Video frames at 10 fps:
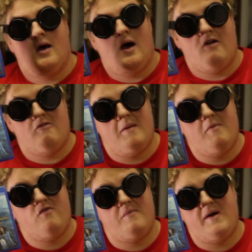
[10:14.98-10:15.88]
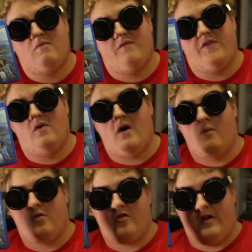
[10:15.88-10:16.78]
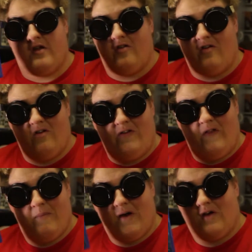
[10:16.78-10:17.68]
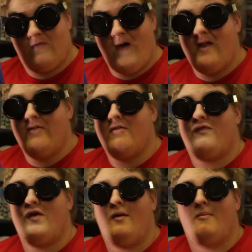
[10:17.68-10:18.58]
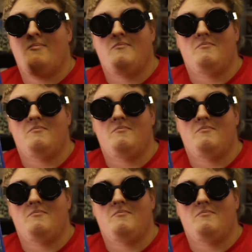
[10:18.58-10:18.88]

I remember from my review, I wasn't necessarily the biggest fan of this film,